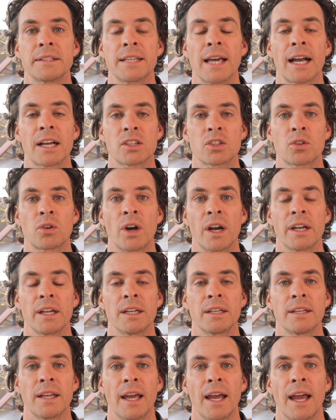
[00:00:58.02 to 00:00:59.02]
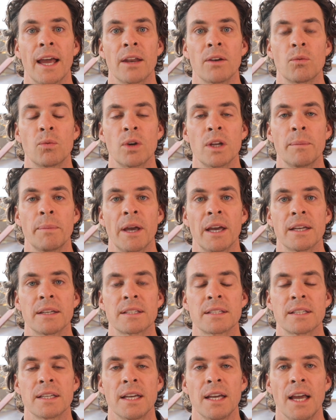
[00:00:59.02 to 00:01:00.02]
tax credit and
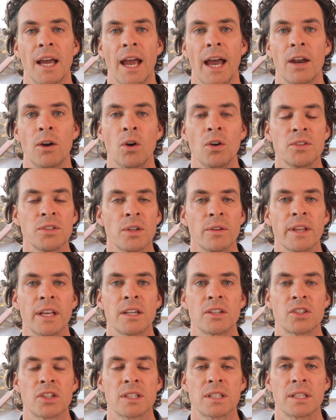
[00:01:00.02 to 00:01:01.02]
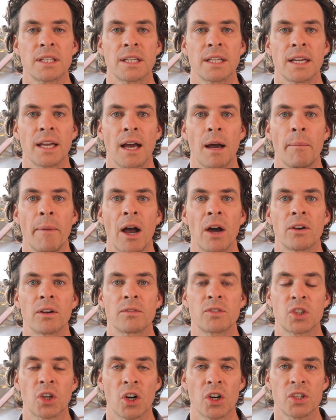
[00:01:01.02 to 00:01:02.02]
rebates. And also then just the amount
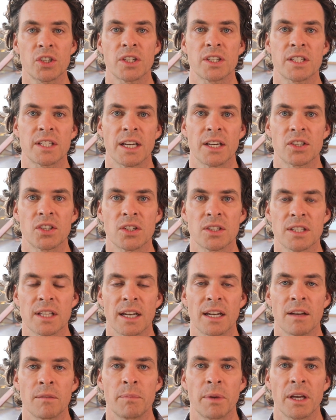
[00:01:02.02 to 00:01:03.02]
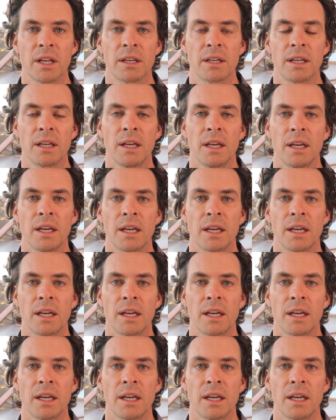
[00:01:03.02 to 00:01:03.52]
of charging stations that have been